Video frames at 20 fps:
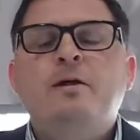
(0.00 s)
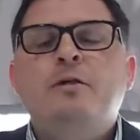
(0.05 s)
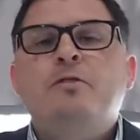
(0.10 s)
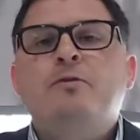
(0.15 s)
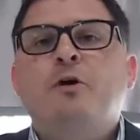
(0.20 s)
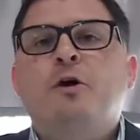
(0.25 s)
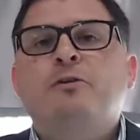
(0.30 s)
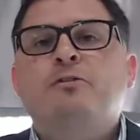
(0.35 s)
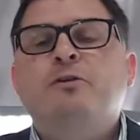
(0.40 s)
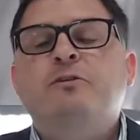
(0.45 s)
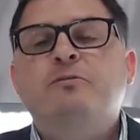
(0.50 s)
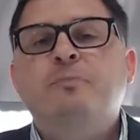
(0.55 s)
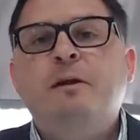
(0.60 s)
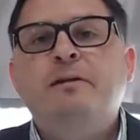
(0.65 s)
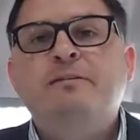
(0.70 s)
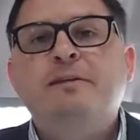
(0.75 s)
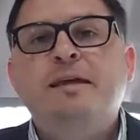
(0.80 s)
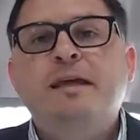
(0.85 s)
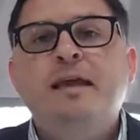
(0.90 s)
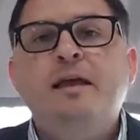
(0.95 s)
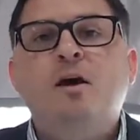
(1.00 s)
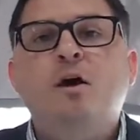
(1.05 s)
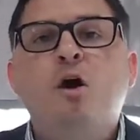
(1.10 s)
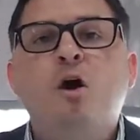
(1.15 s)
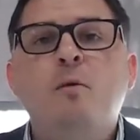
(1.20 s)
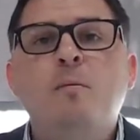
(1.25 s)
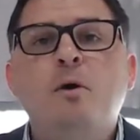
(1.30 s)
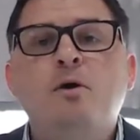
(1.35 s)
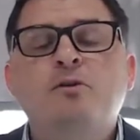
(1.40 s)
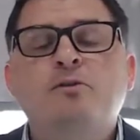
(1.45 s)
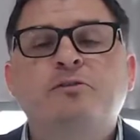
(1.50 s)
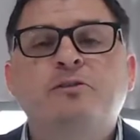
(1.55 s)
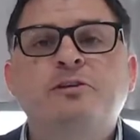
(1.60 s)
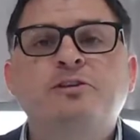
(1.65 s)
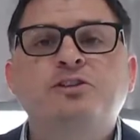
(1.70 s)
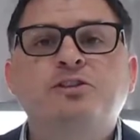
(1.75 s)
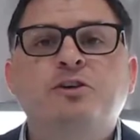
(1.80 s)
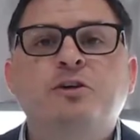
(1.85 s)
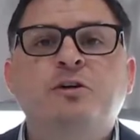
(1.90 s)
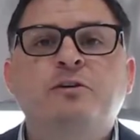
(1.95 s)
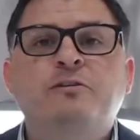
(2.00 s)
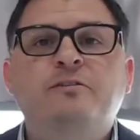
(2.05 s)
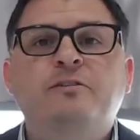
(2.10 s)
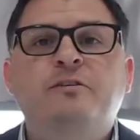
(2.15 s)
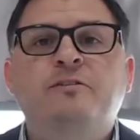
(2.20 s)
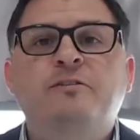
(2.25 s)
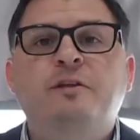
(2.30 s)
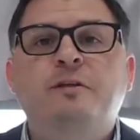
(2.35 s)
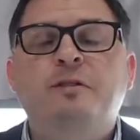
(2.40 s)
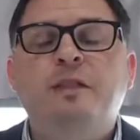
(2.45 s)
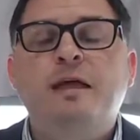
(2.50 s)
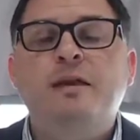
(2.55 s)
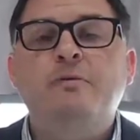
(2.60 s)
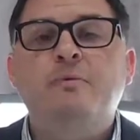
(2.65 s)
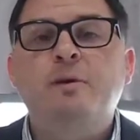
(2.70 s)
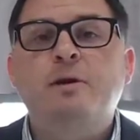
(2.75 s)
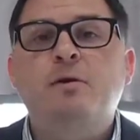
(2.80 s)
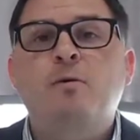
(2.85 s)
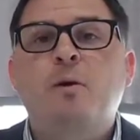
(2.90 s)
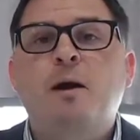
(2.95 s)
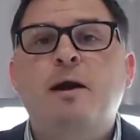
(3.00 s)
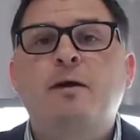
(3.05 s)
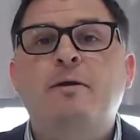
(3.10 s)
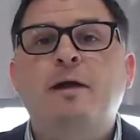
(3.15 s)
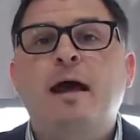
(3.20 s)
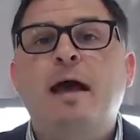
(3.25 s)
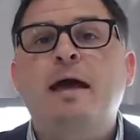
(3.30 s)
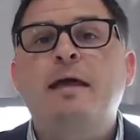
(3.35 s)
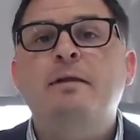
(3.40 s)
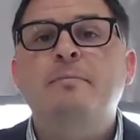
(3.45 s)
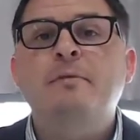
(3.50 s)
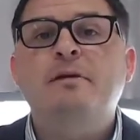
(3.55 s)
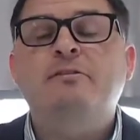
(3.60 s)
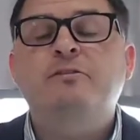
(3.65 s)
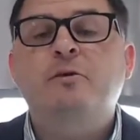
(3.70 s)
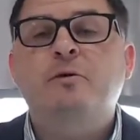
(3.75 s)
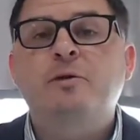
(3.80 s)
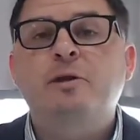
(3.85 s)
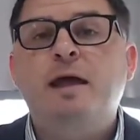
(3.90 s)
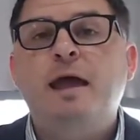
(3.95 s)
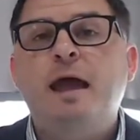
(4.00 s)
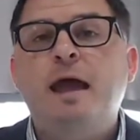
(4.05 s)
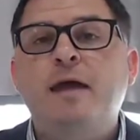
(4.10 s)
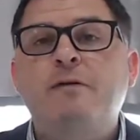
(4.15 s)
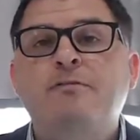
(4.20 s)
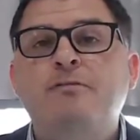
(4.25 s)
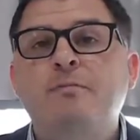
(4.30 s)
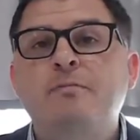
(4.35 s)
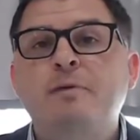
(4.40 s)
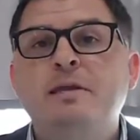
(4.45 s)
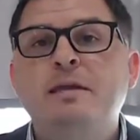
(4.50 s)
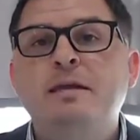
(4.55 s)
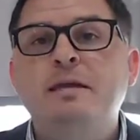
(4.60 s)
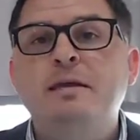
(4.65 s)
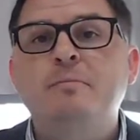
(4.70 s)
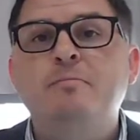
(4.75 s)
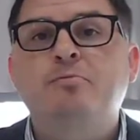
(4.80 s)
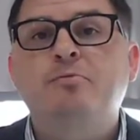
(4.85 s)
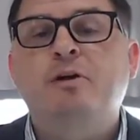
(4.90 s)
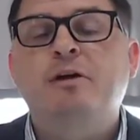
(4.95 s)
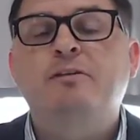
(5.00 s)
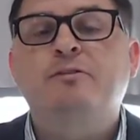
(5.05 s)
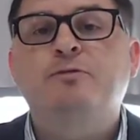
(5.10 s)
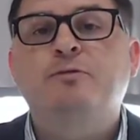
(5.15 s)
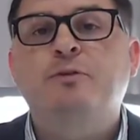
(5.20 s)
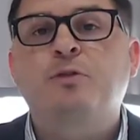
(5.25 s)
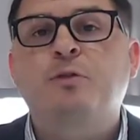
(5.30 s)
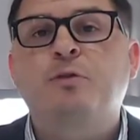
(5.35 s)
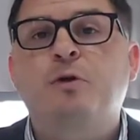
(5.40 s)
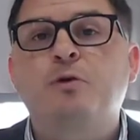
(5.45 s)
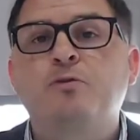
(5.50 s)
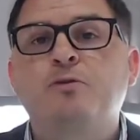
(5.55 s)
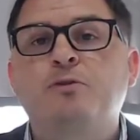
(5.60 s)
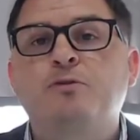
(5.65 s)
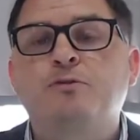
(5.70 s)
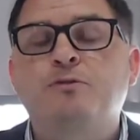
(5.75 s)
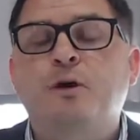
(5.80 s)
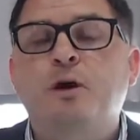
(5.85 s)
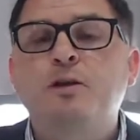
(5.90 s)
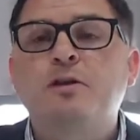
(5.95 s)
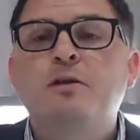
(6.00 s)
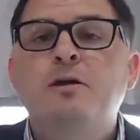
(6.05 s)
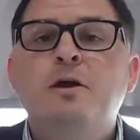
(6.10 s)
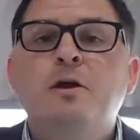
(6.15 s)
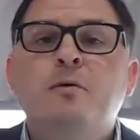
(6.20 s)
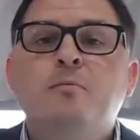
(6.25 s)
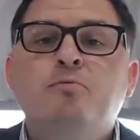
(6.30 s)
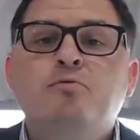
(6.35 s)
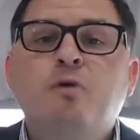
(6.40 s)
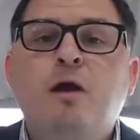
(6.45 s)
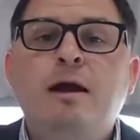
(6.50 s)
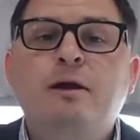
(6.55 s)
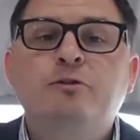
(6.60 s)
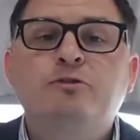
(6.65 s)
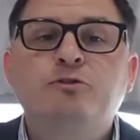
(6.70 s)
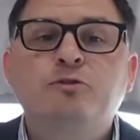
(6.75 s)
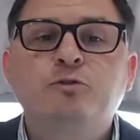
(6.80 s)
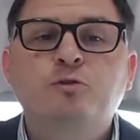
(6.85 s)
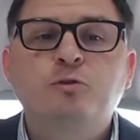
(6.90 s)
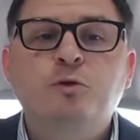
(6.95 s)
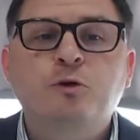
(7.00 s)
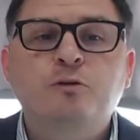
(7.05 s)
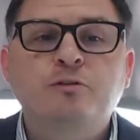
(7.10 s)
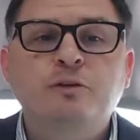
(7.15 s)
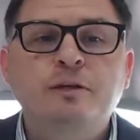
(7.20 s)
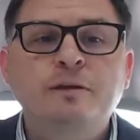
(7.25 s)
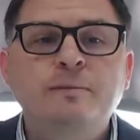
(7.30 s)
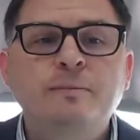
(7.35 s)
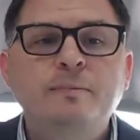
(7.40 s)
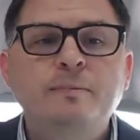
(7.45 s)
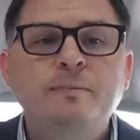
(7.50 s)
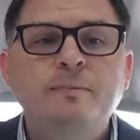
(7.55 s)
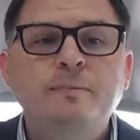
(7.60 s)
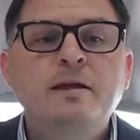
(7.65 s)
They're also expected to get homeowners insurance. This is a lender required item that's going to have to be in place for the loan to fund prior to closing.